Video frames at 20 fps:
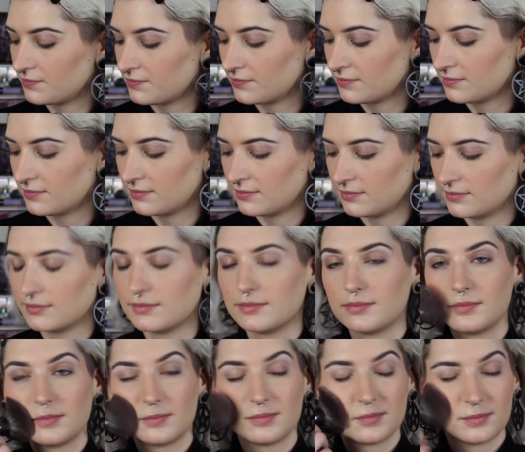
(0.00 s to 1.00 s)

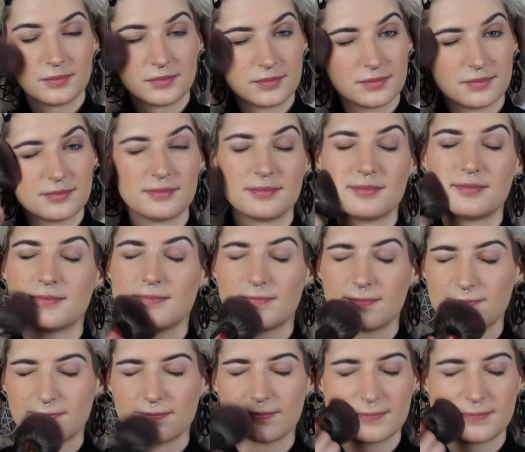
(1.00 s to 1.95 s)
(silence)